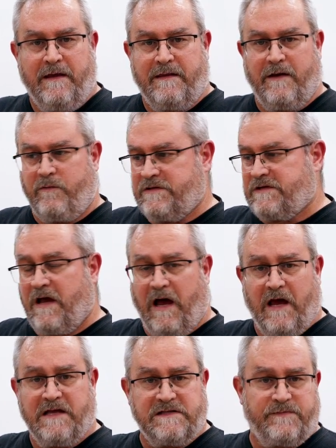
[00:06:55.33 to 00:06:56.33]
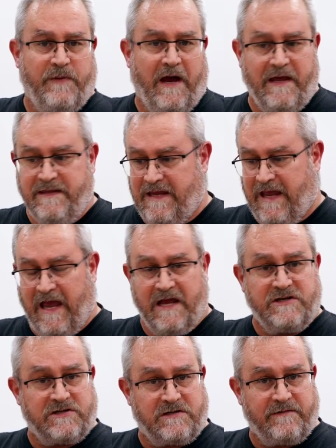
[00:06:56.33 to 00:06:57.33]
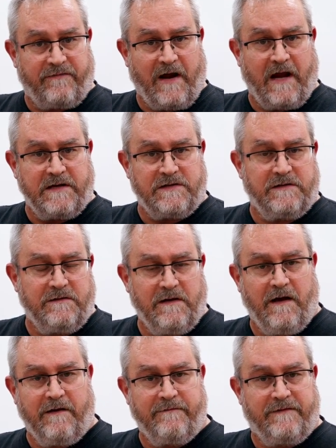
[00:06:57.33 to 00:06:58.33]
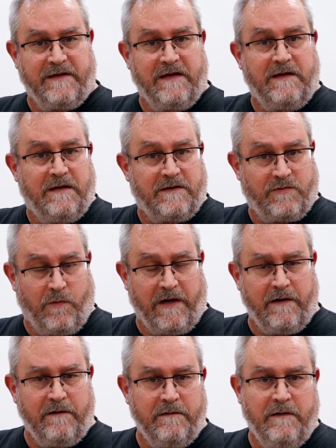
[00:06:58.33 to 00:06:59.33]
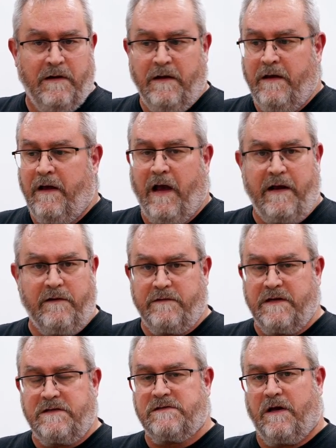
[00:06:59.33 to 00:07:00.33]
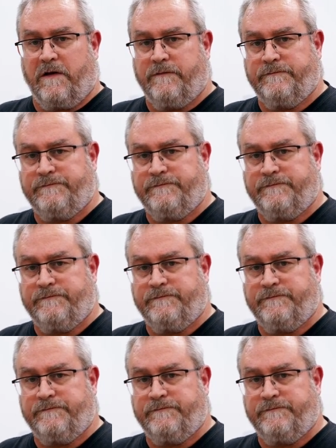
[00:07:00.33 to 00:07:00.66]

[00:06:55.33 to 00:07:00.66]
that was caused by the edge diffraction of the tweeter? I don't think so.